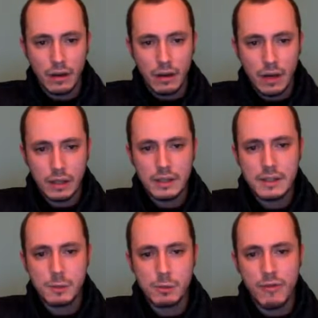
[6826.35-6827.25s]
At least this
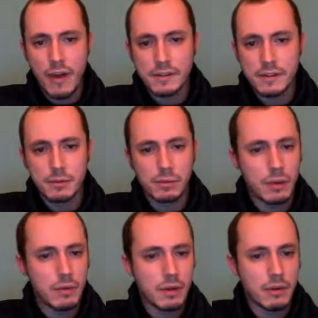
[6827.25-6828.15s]
prevents this play with
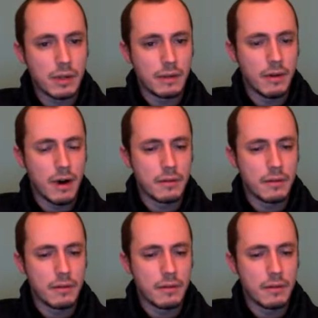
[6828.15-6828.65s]
the queen d5.